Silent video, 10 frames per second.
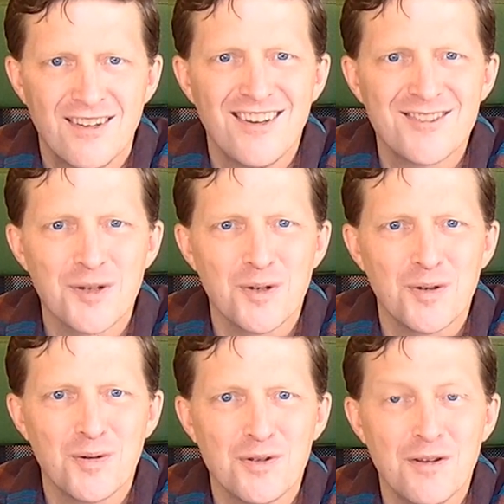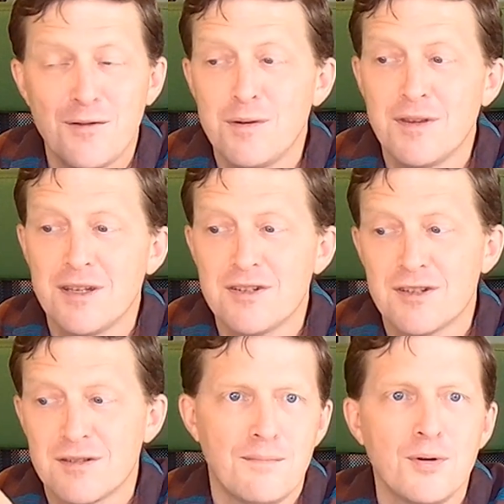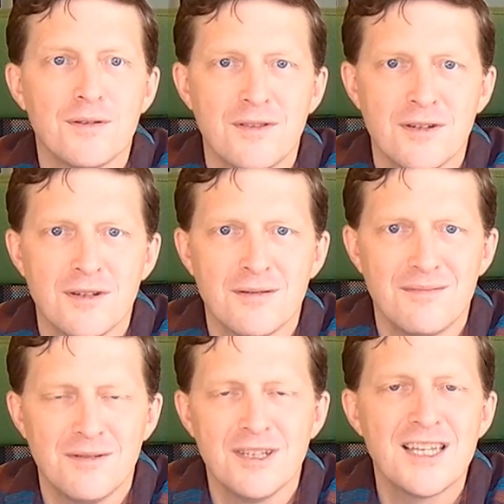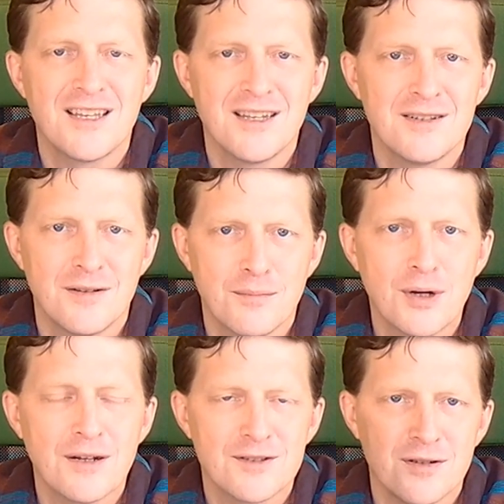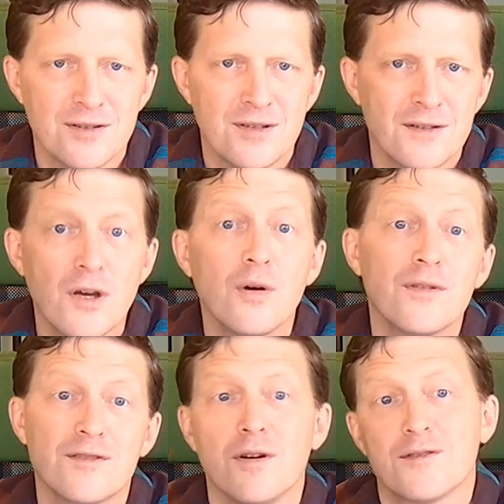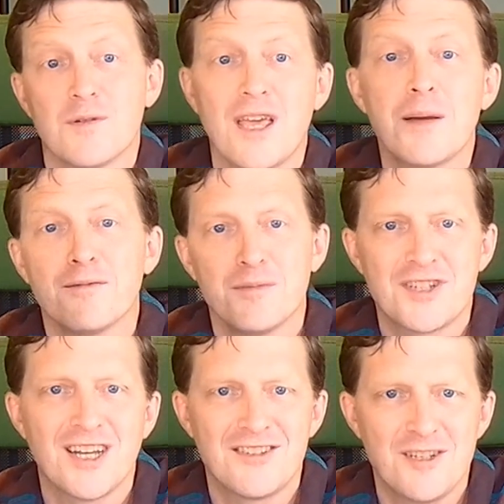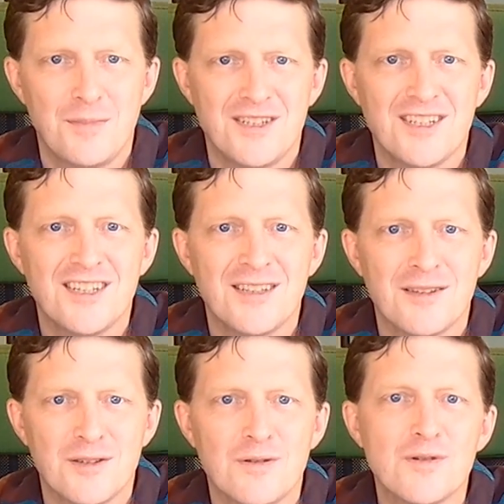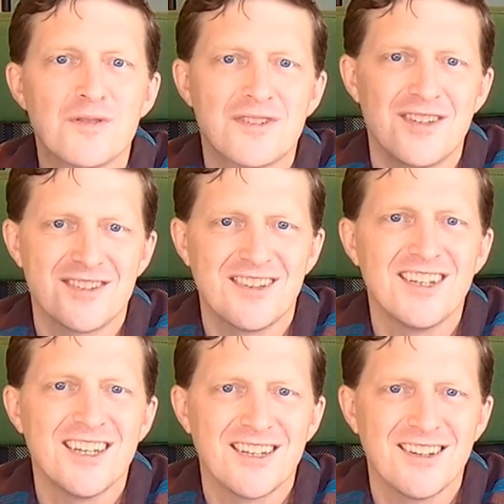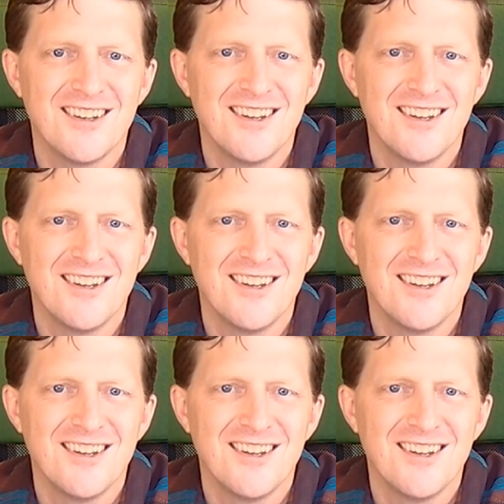So if you then just put the link into the browser, it says, oh, this also came from ChatGPT that you used this link.